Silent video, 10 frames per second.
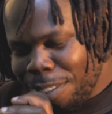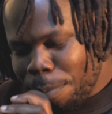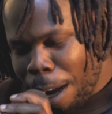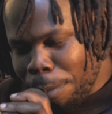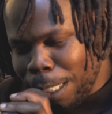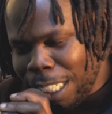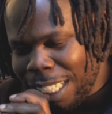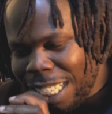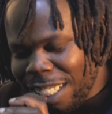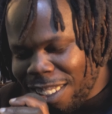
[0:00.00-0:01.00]
Probably
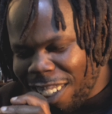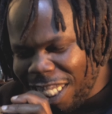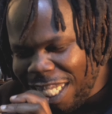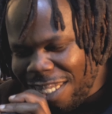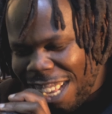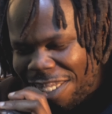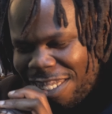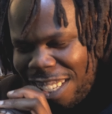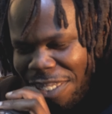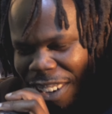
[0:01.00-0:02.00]
in the 30s, I would
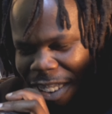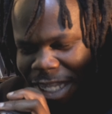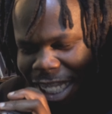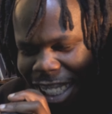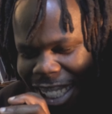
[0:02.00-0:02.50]
say probably. In the